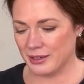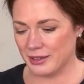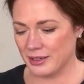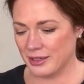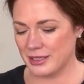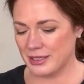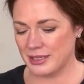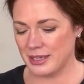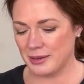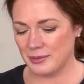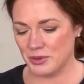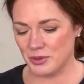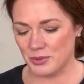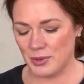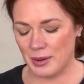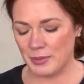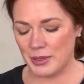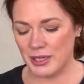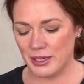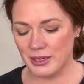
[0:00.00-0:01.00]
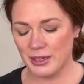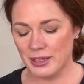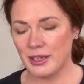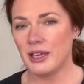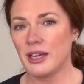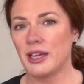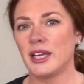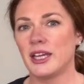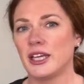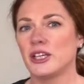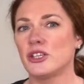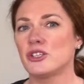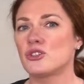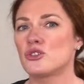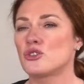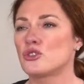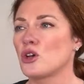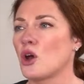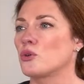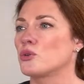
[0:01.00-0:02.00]
His name's Remy. He's
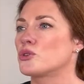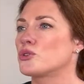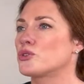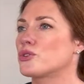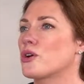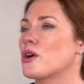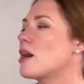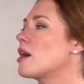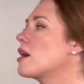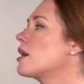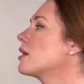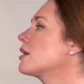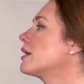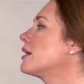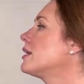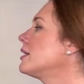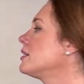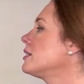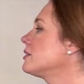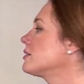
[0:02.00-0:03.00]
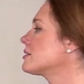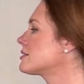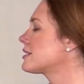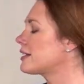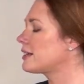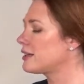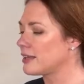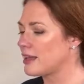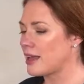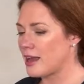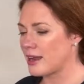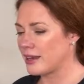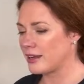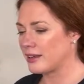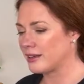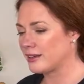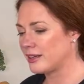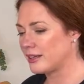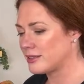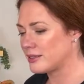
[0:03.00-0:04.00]
so strong, and he looks like a
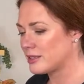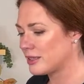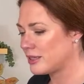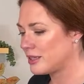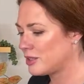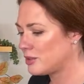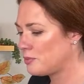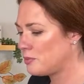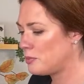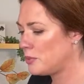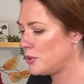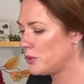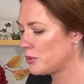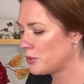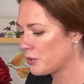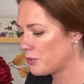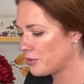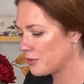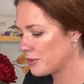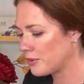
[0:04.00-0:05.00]
lion. He's beautiful.